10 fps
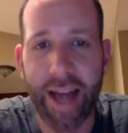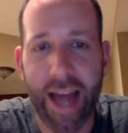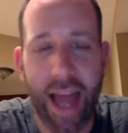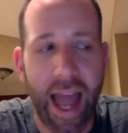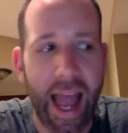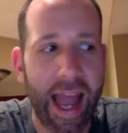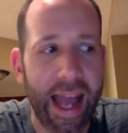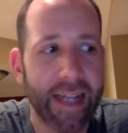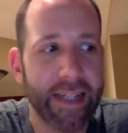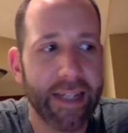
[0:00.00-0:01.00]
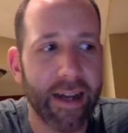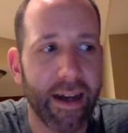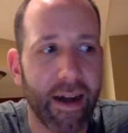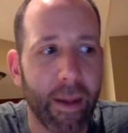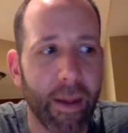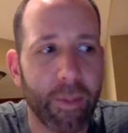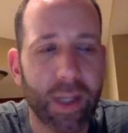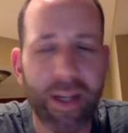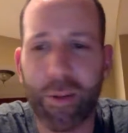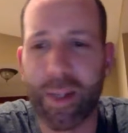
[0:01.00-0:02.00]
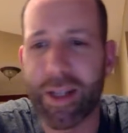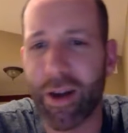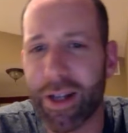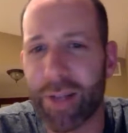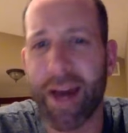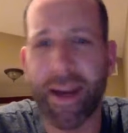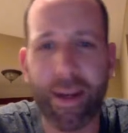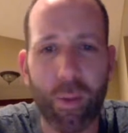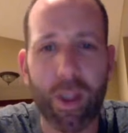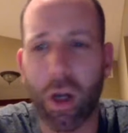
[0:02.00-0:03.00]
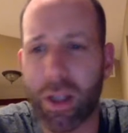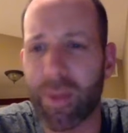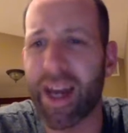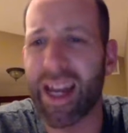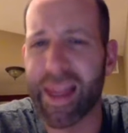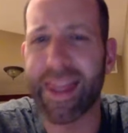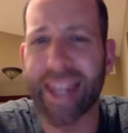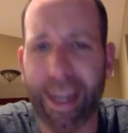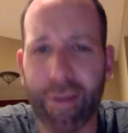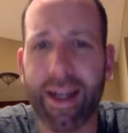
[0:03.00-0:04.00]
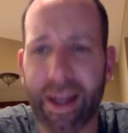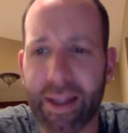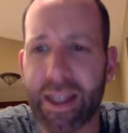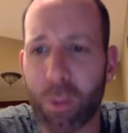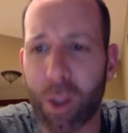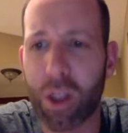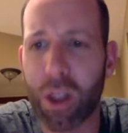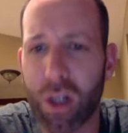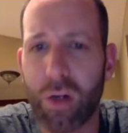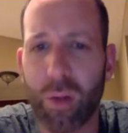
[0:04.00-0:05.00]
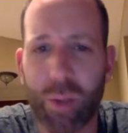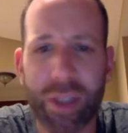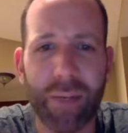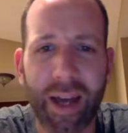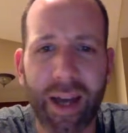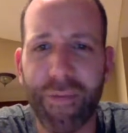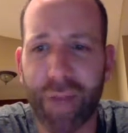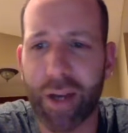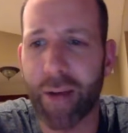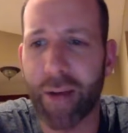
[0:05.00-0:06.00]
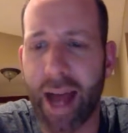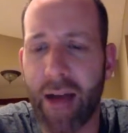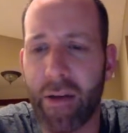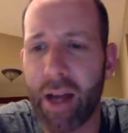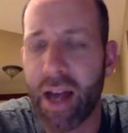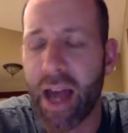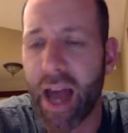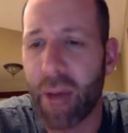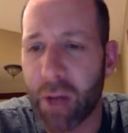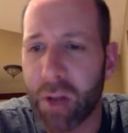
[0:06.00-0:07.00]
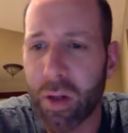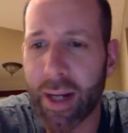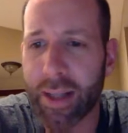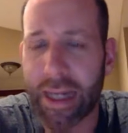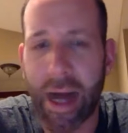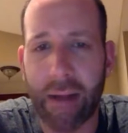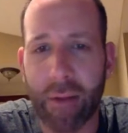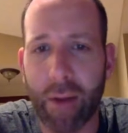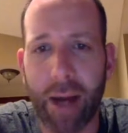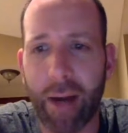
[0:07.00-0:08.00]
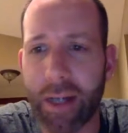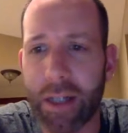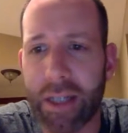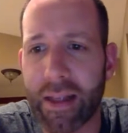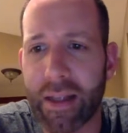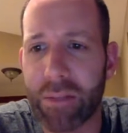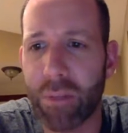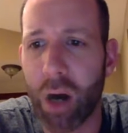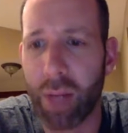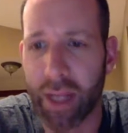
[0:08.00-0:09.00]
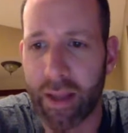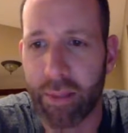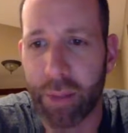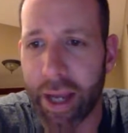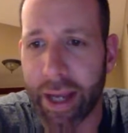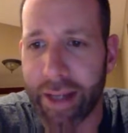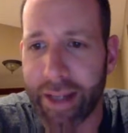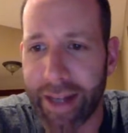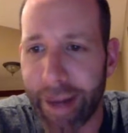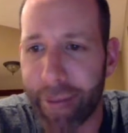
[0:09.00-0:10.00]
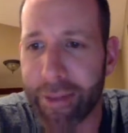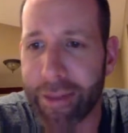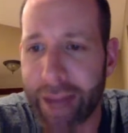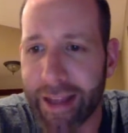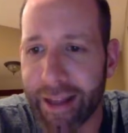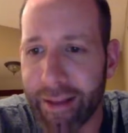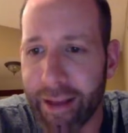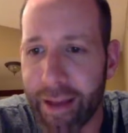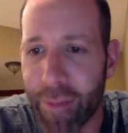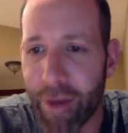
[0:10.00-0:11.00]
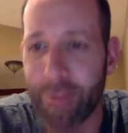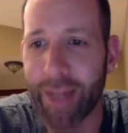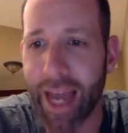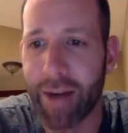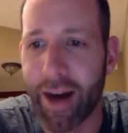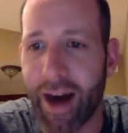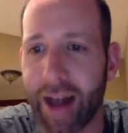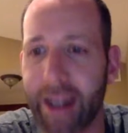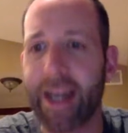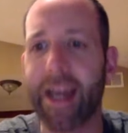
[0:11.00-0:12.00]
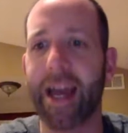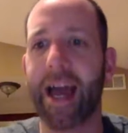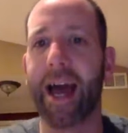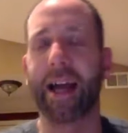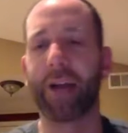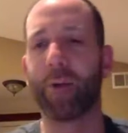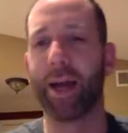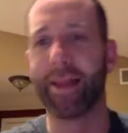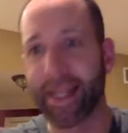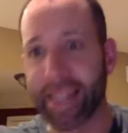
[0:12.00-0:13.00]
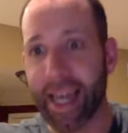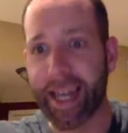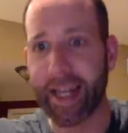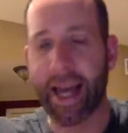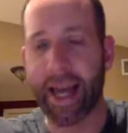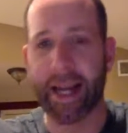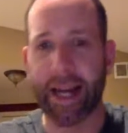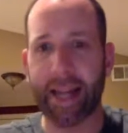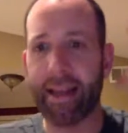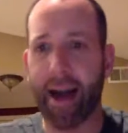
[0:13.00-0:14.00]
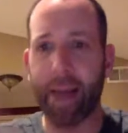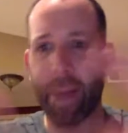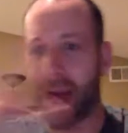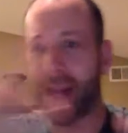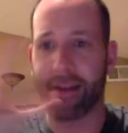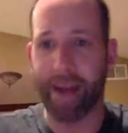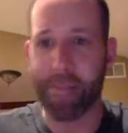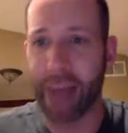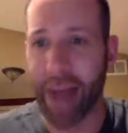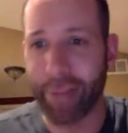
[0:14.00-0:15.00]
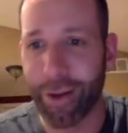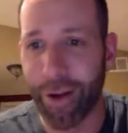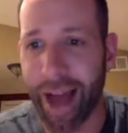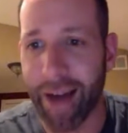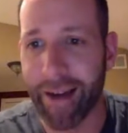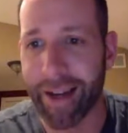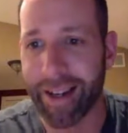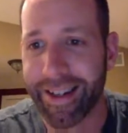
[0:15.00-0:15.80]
And, we talked about it. We talked about it in theory on this one, too, and we said we got to figure it out. And when I was going out to Colorado, I just had this moment in the plane, it was like the light bulb came on, and I went, that's it. And I got the iPad out, and I mapped it all out, and